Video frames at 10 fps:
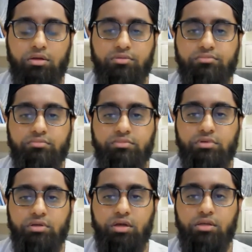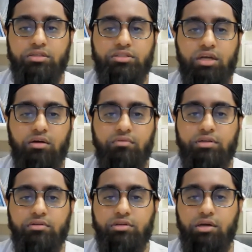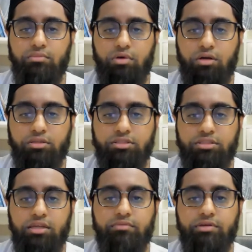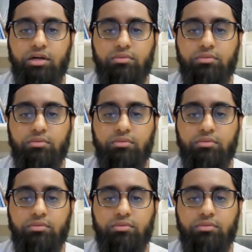Hazrat Shah Waliullah Muhaddas Delvi